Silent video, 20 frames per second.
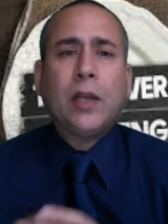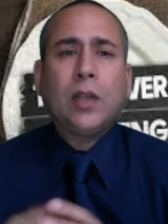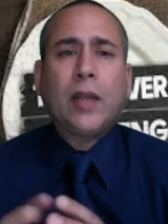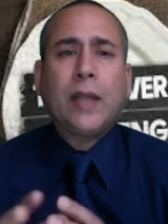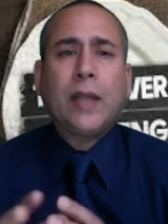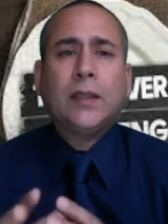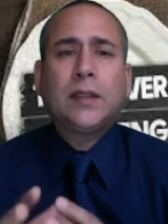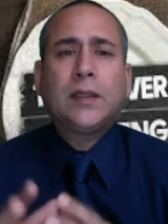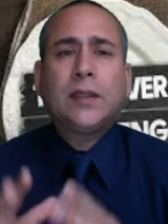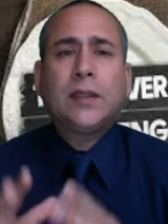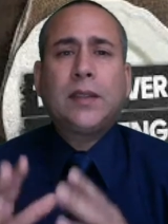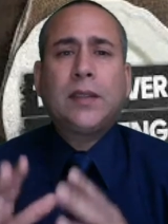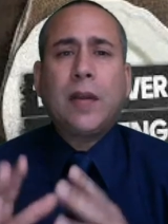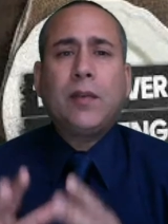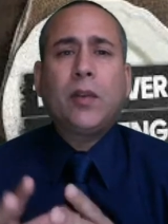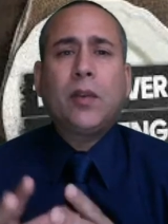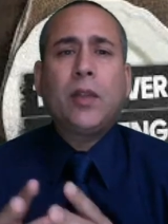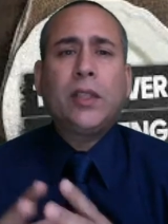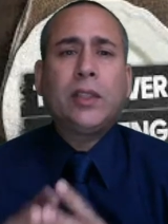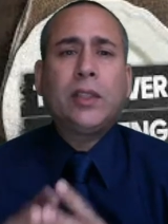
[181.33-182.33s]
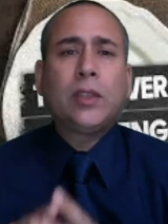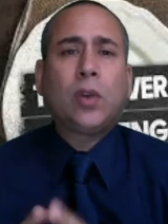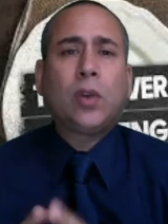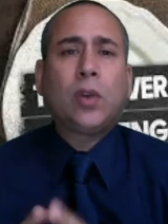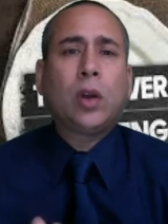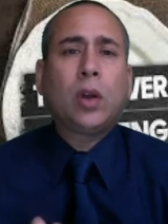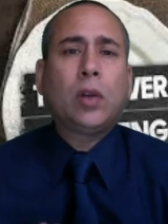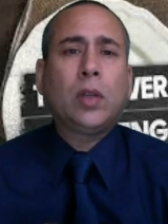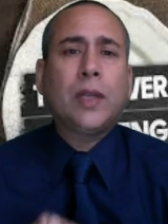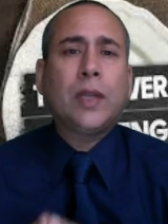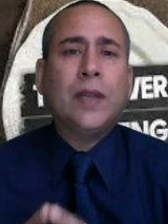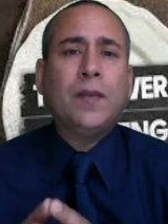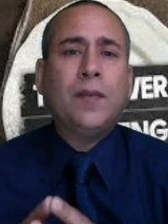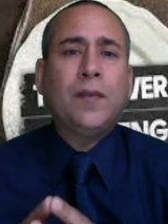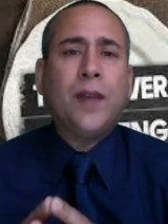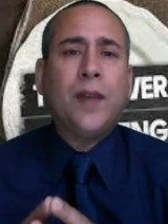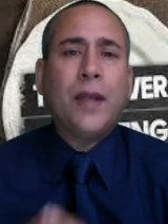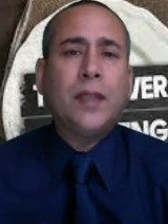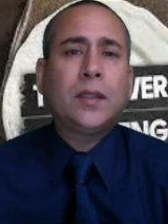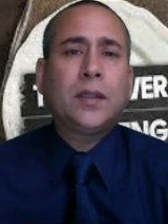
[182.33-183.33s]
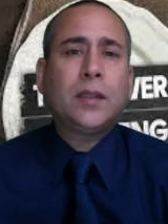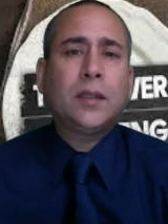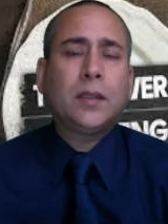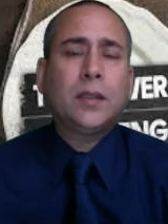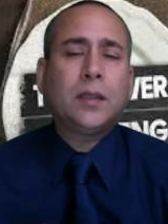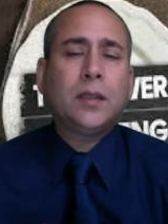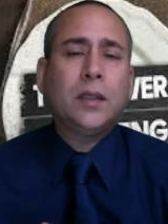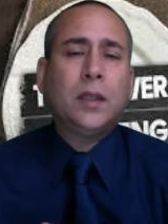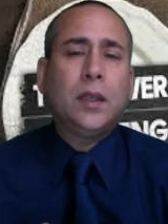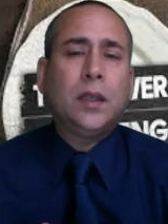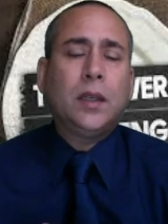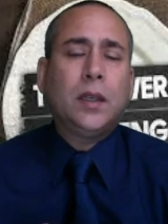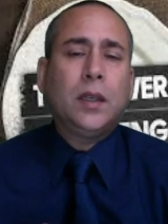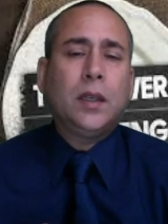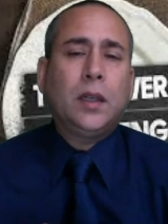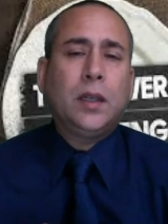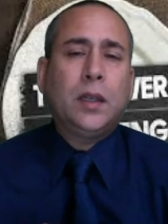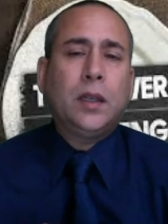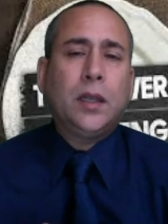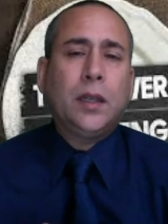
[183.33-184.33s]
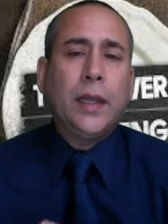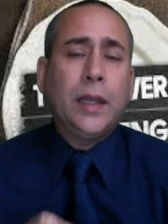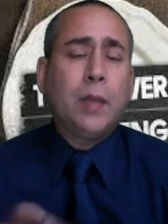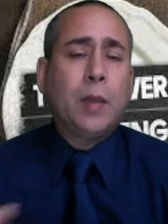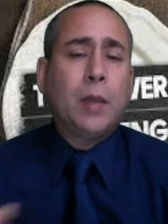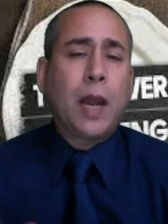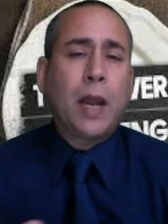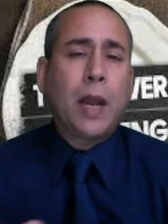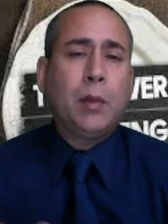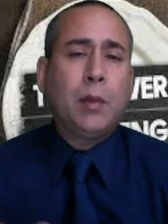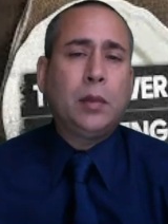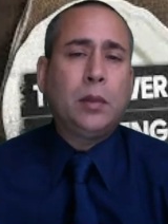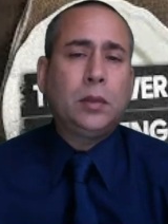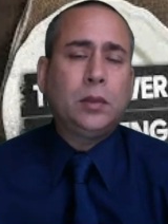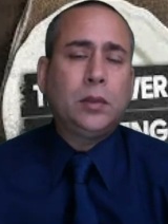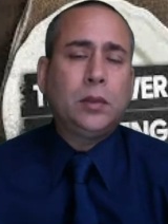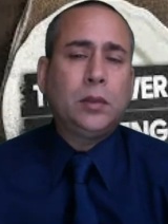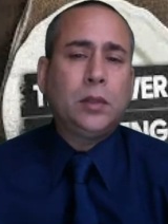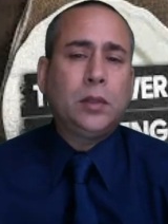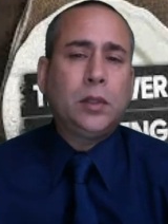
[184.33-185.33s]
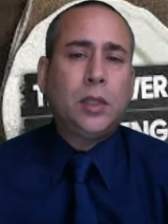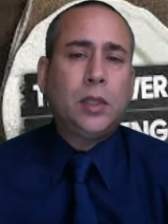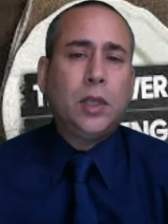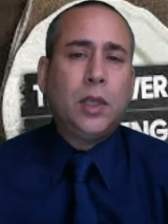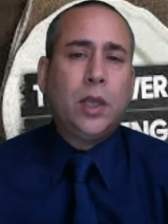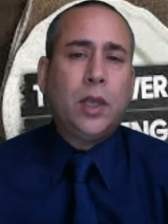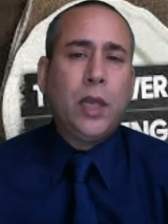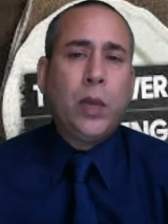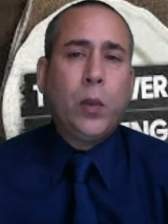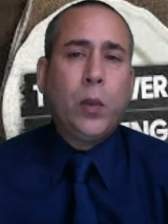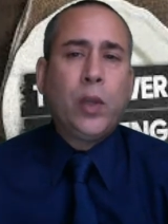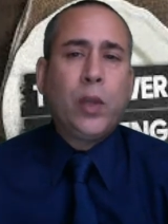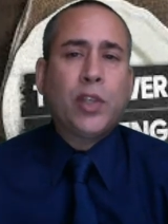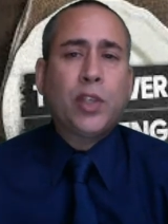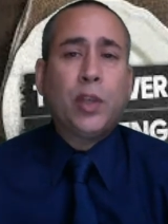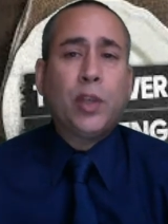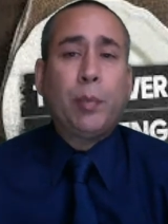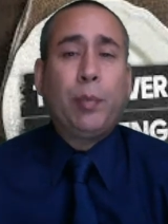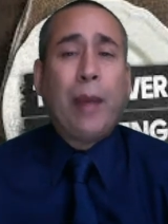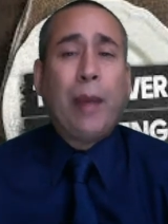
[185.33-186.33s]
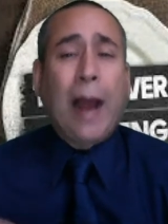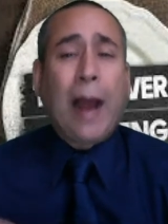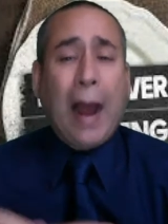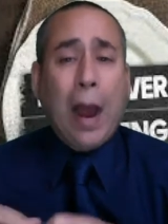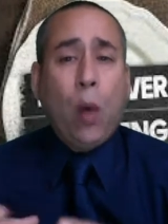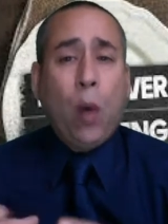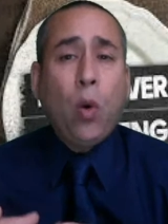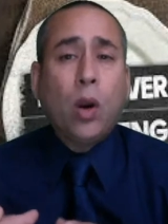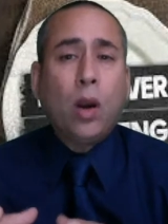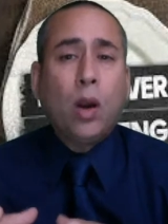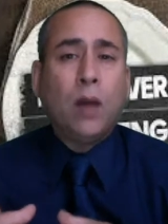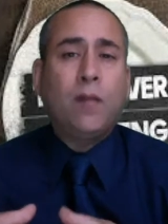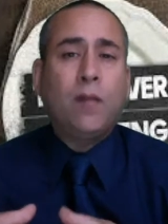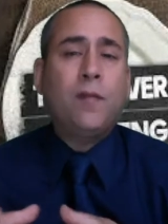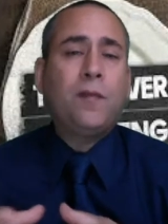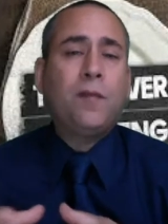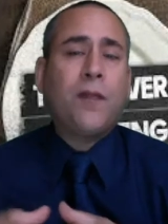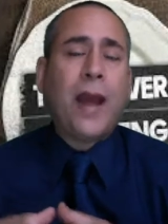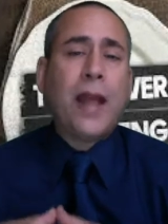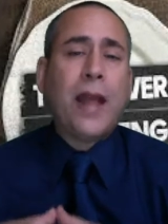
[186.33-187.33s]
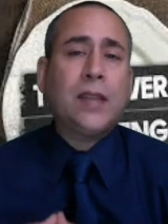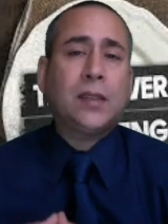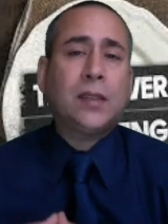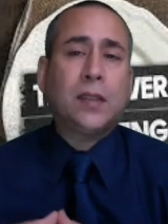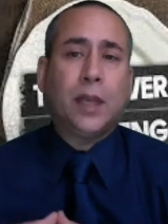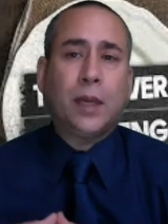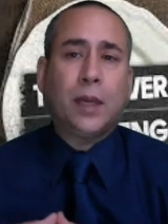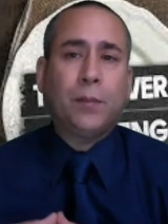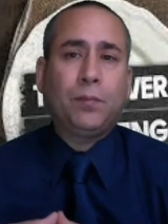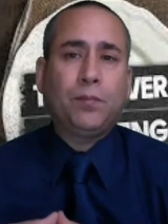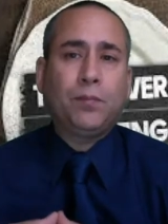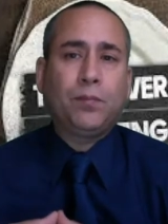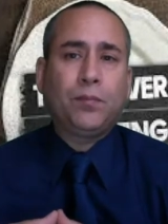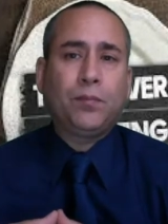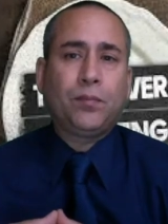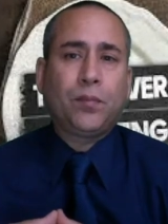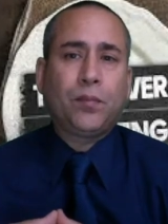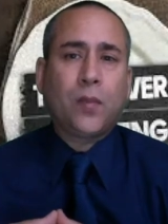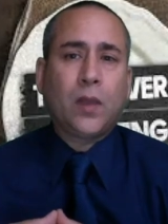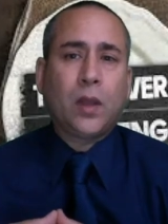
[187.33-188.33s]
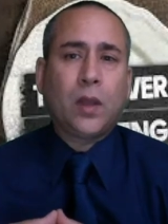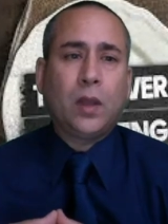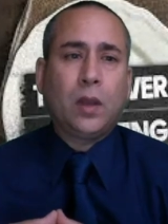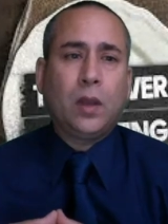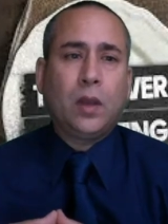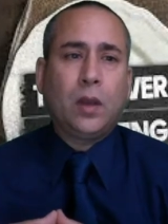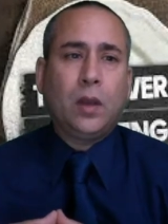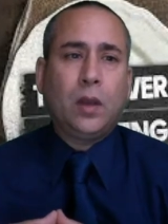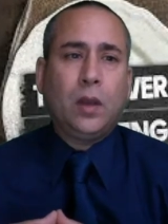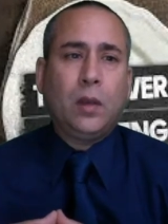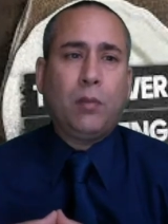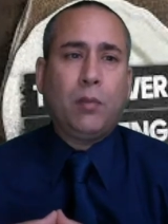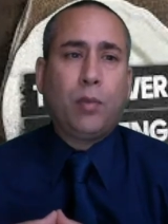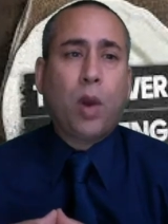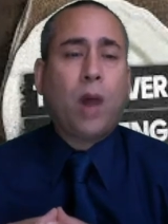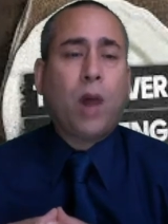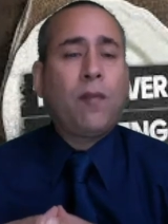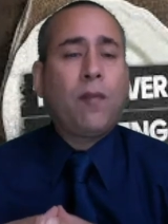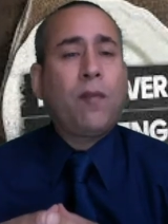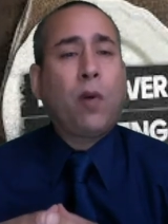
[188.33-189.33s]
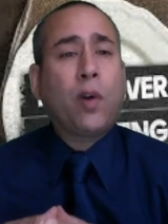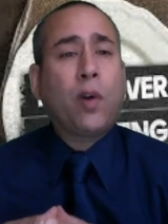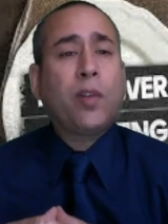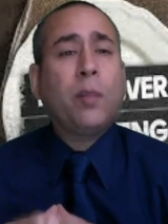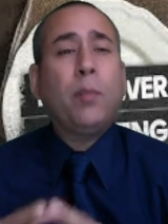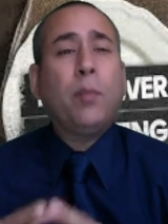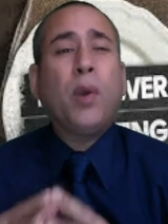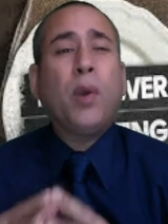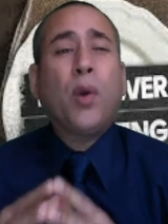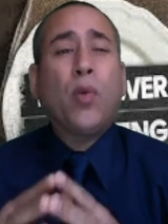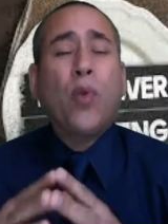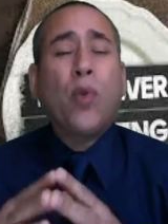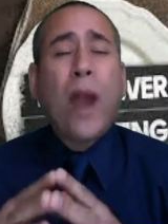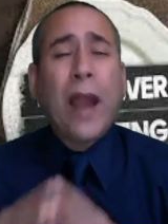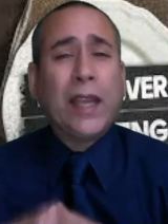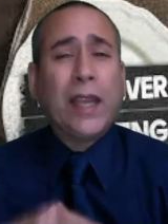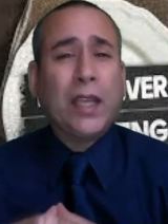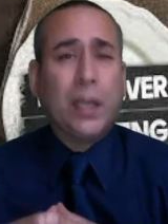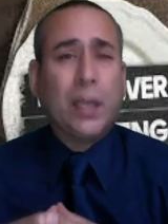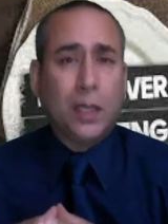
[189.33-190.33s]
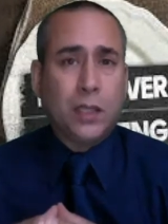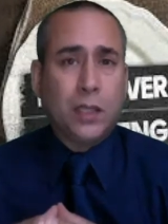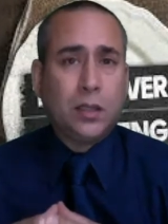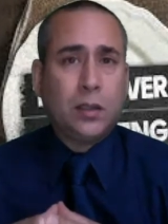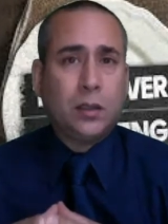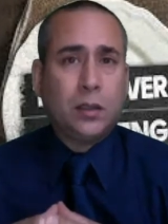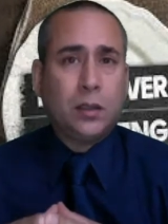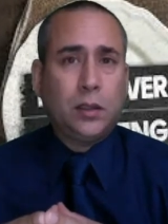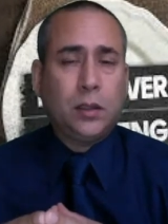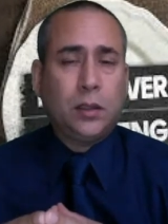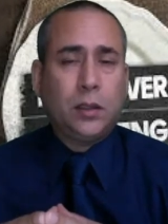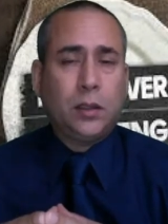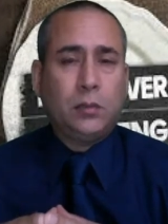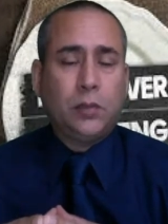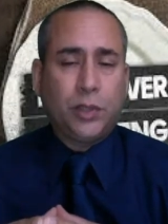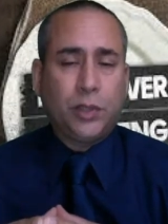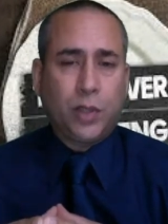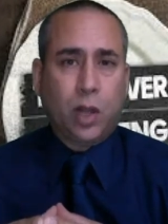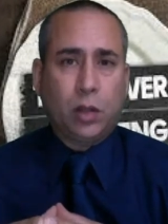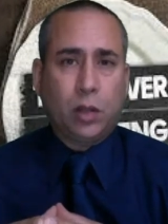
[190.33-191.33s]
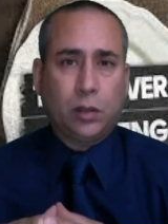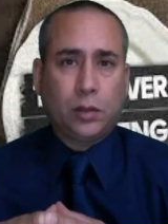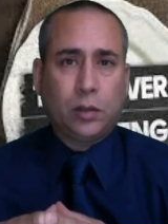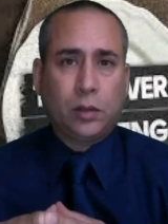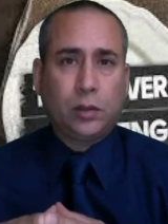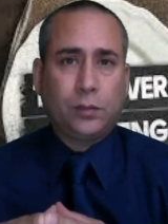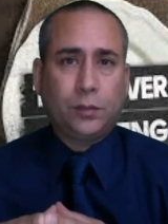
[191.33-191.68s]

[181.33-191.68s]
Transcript: at several historical events in the Bible in which the power of fasting brought forth miraculous results.